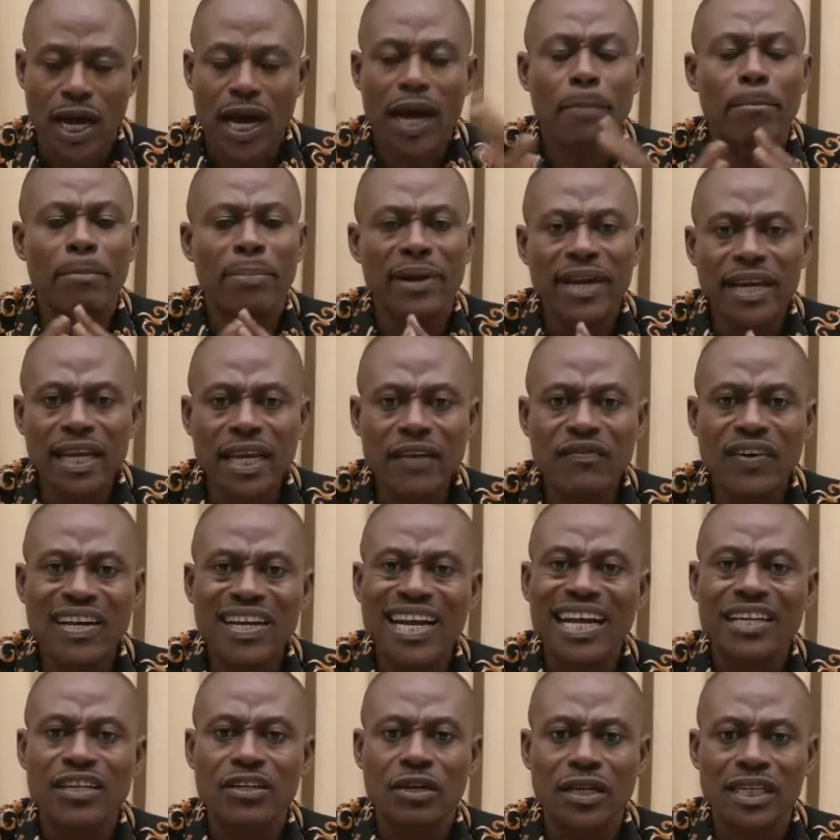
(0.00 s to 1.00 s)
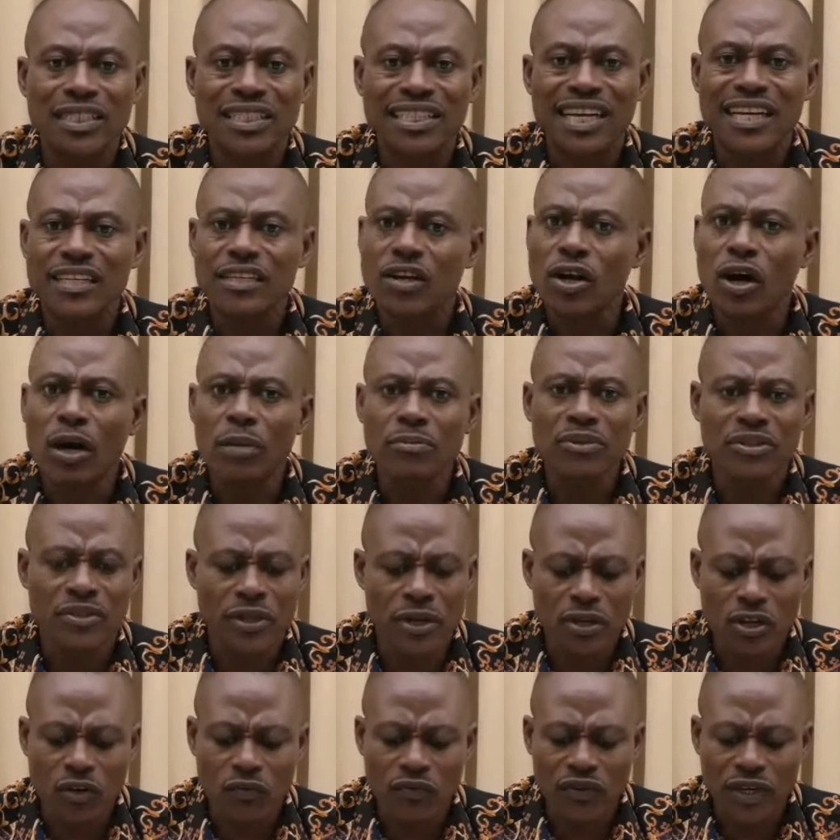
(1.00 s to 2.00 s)
A believer that understands, come to
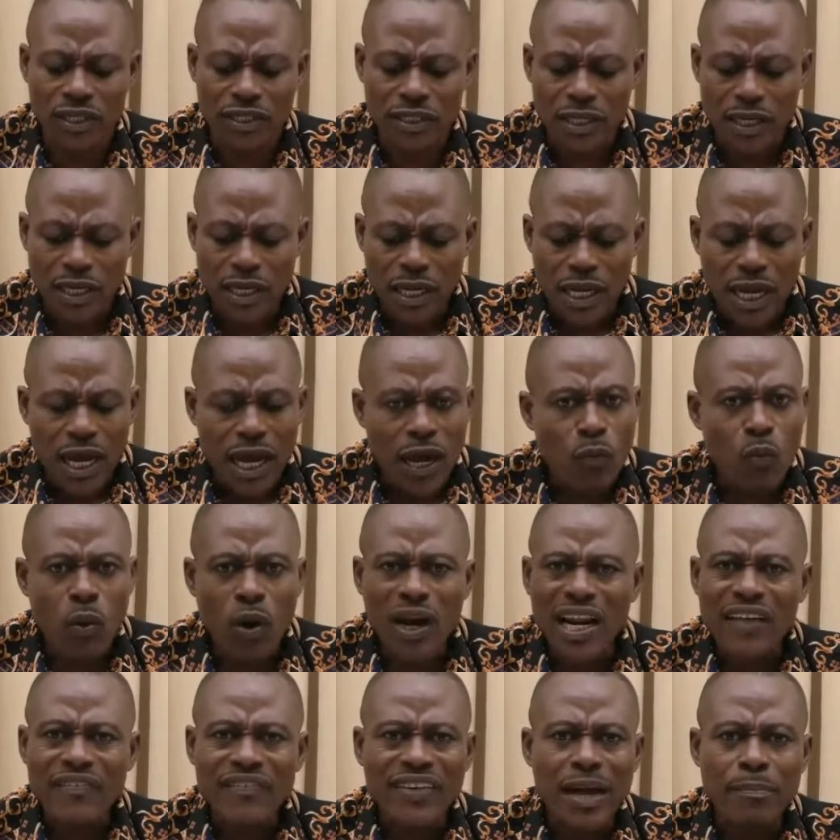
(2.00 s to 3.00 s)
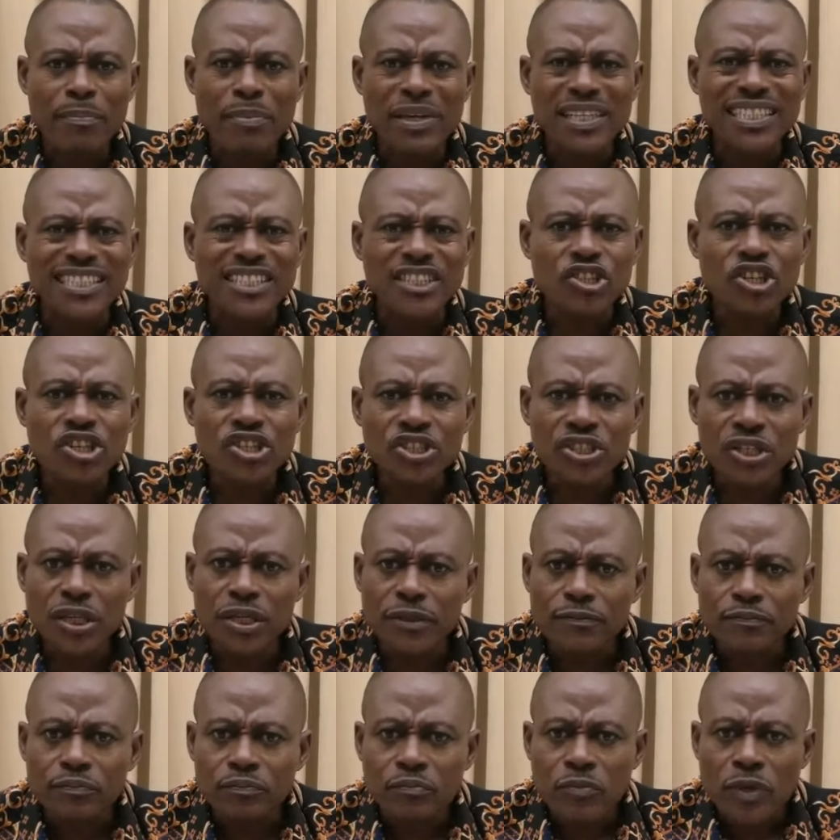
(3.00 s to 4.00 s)
think of it, what have I been
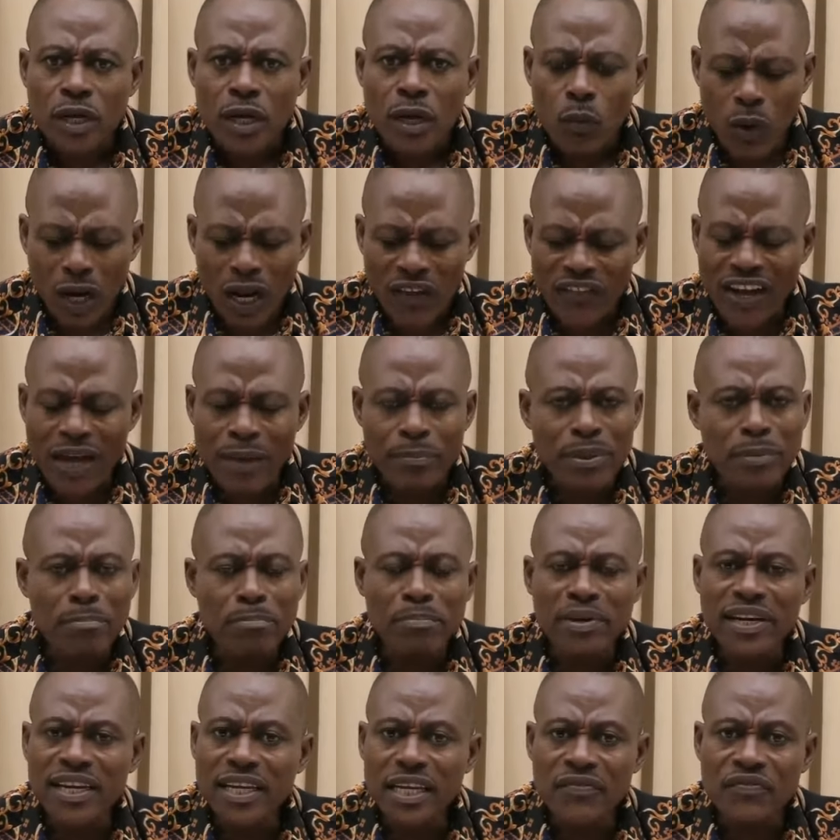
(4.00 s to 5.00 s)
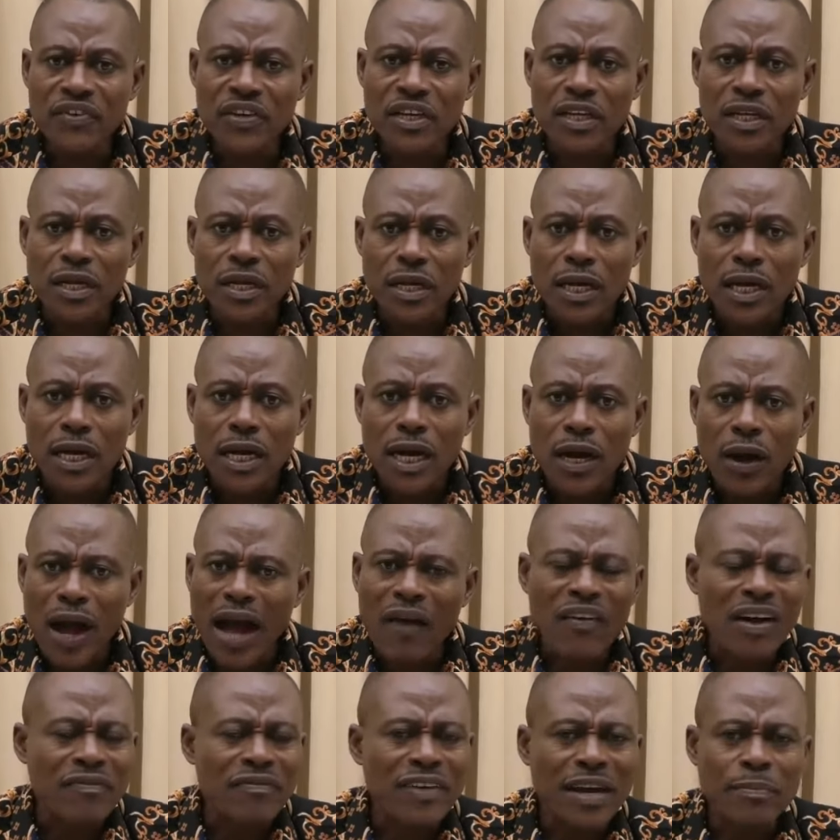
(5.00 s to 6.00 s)
teaching? What have I been believing?
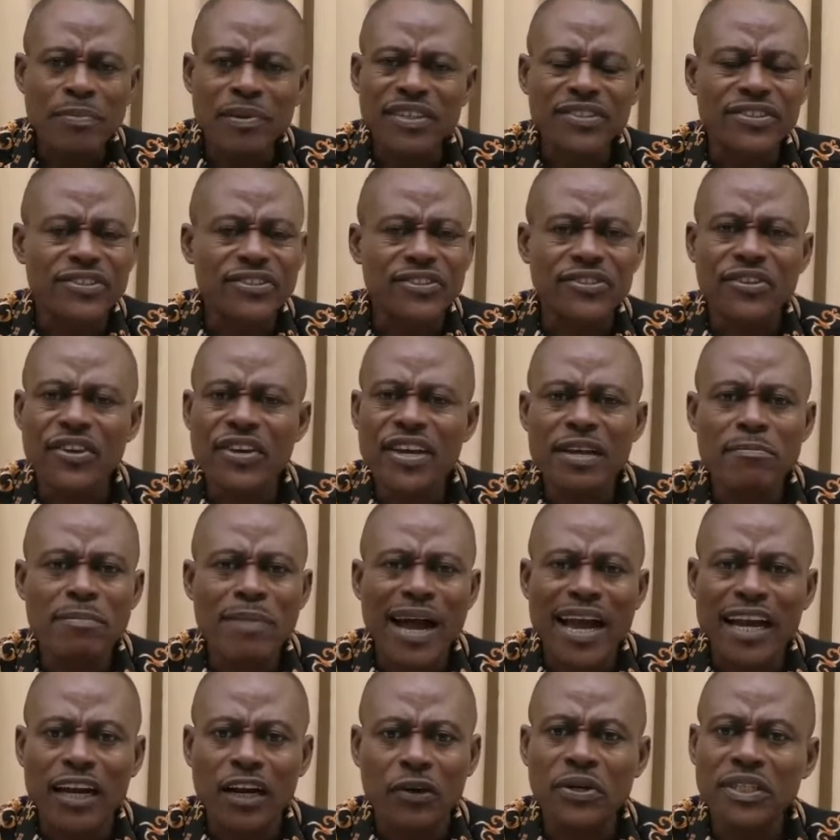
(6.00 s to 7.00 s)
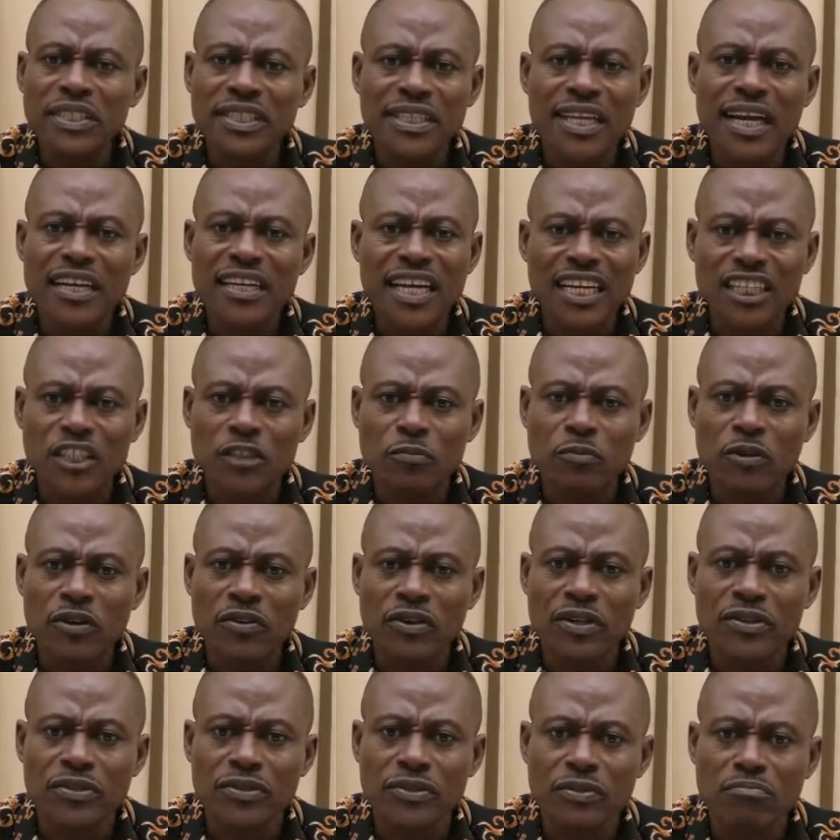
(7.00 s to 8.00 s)
How have I been seeing my Christian
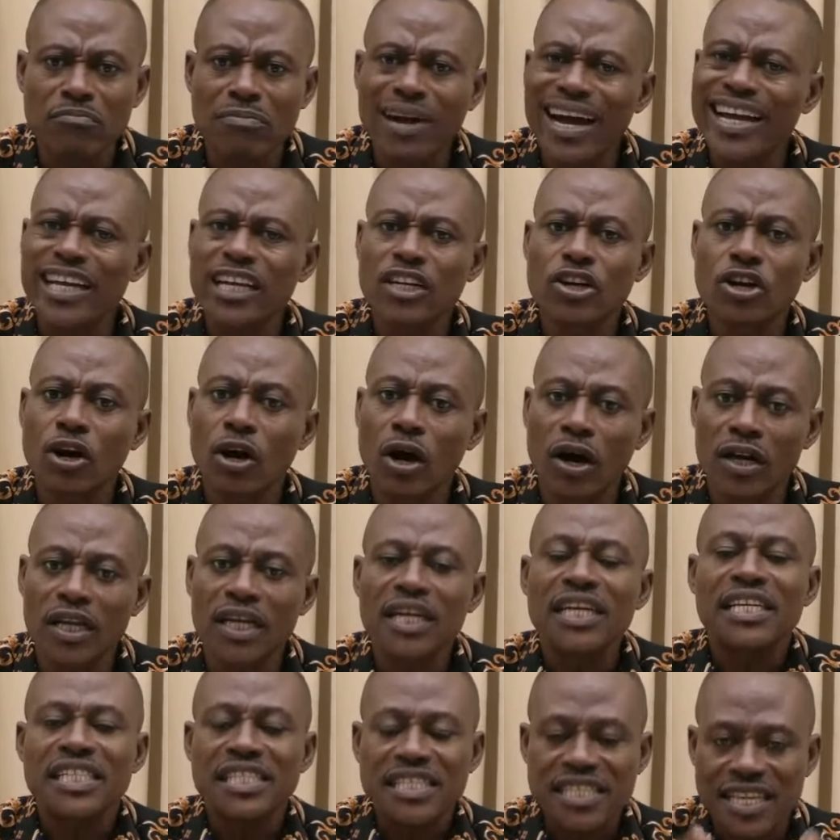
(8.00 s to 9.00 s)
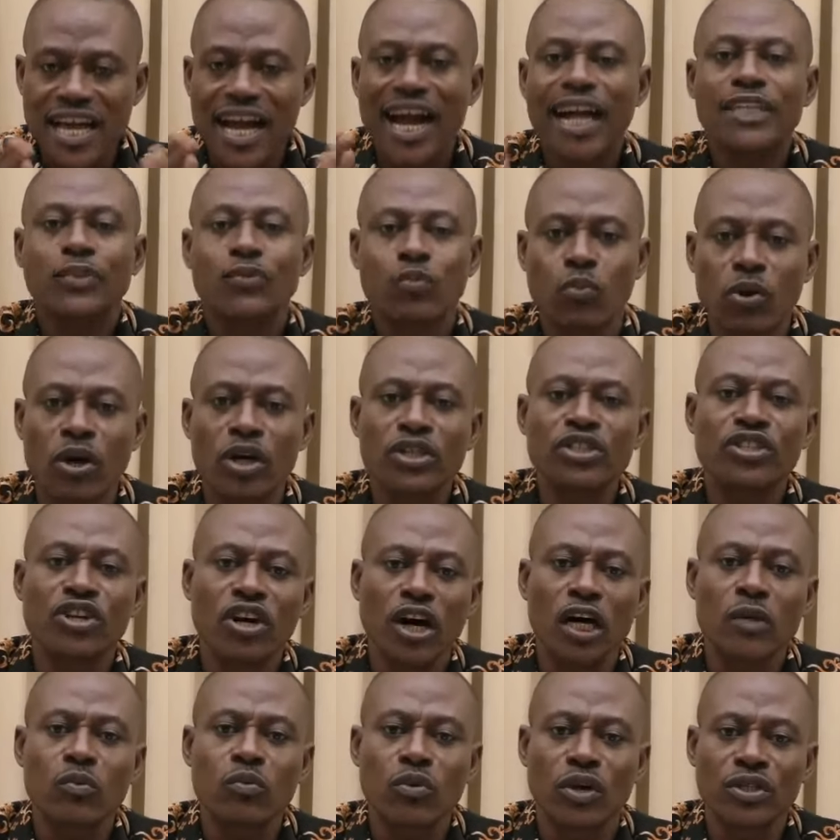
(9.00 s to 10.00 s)
experience? My God, that's what
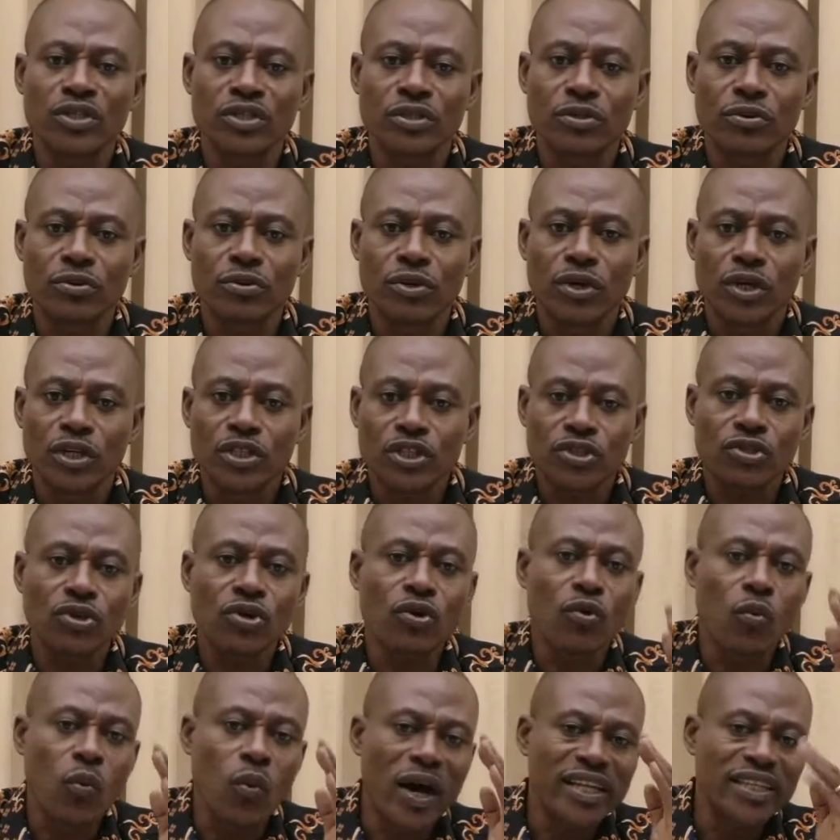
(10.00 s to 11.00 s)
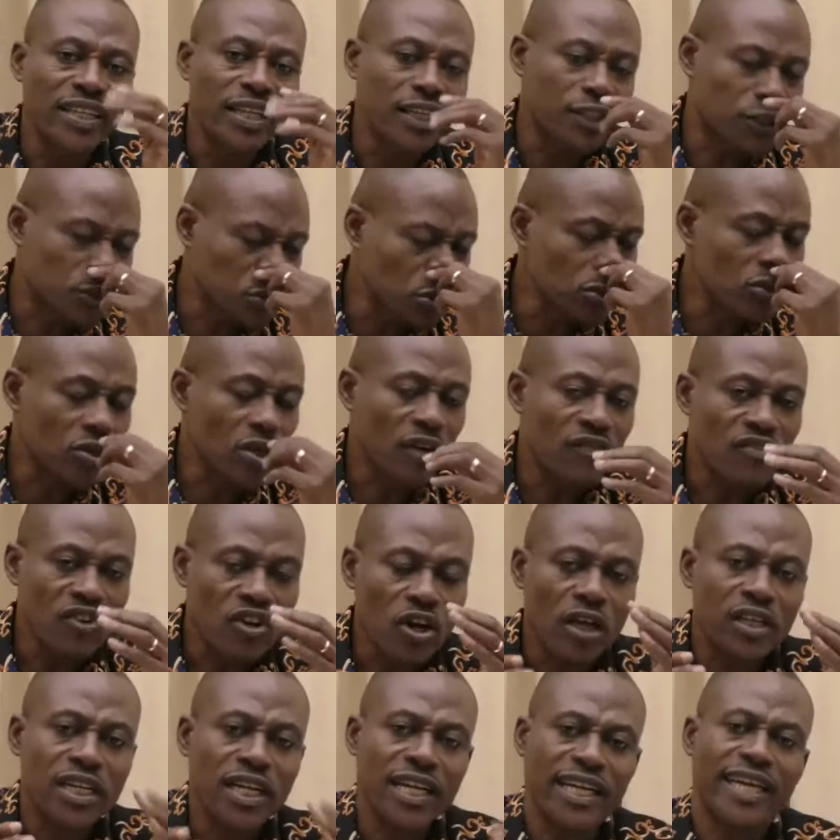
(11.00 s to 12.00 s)
God wants to do. So when the truth of
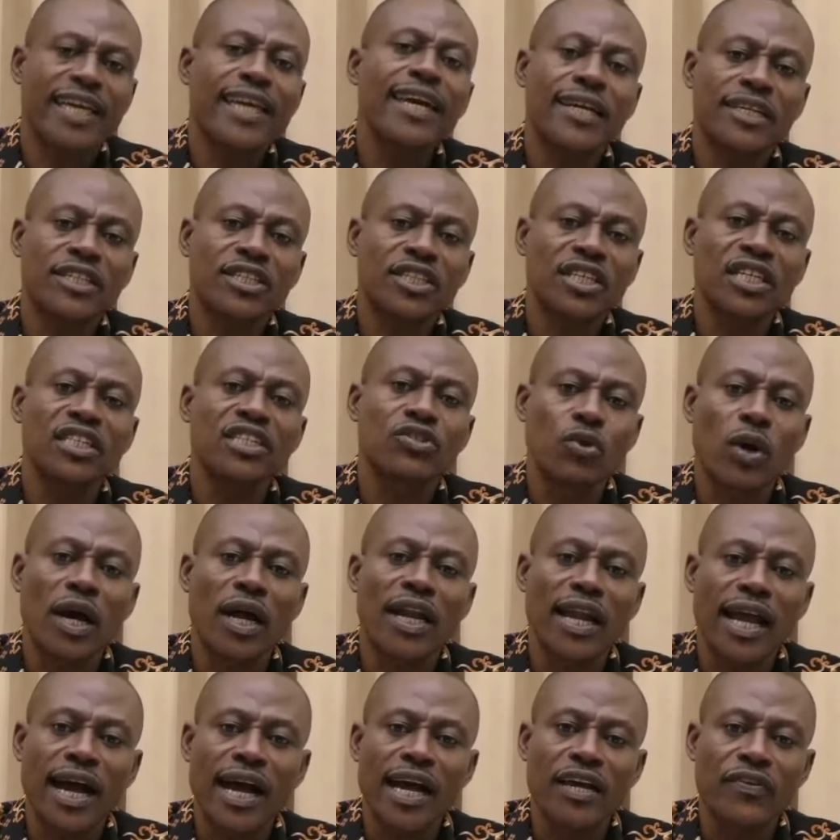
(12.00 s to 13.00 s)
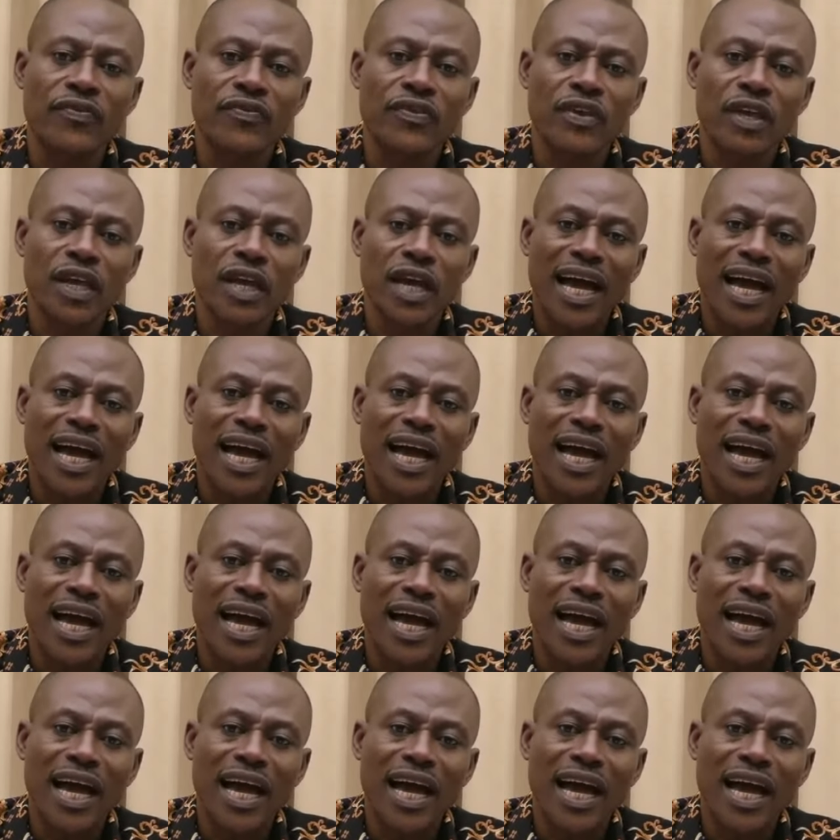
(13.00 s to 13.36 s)
God kicks into our life